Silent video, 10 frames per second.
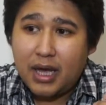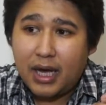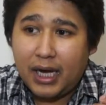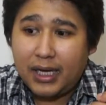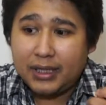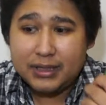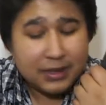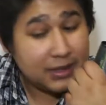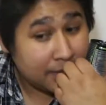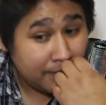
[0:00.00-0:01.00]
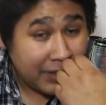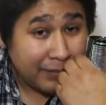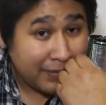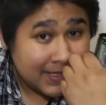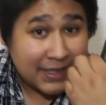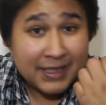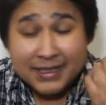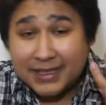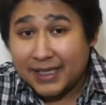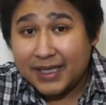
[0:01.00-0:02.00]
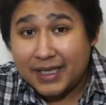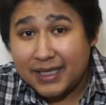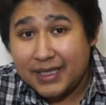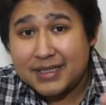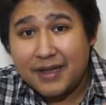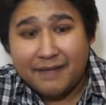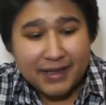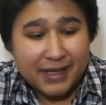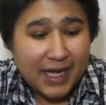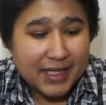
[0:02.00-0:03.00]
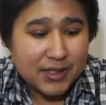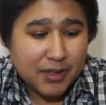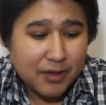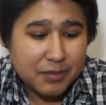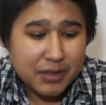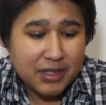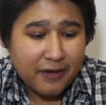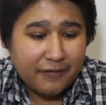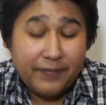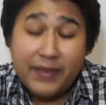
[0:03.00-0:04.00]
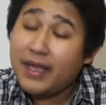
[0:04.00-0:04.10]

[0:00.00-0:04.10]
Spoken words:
It's been busy, sick kids, stuff like that, so it's been tough.